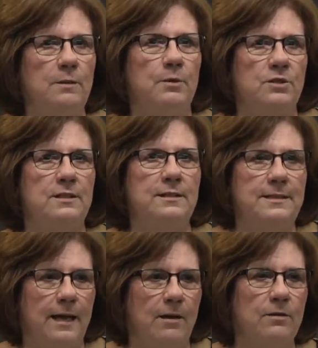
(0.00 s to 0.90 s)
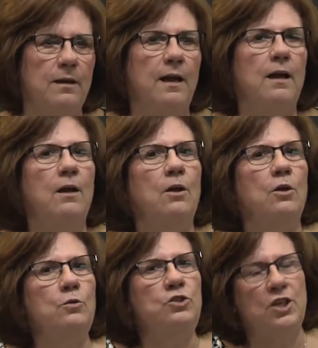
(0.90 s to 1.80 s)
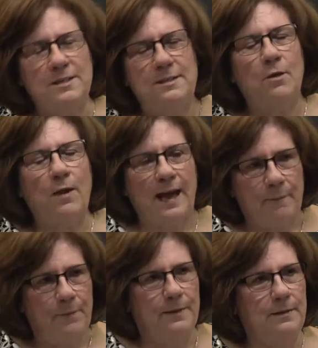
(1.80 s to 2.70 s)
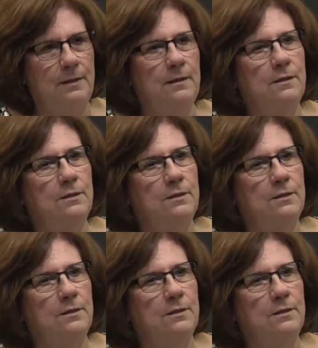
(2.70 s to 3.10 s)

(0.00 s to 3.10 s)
only person in town, who just so happened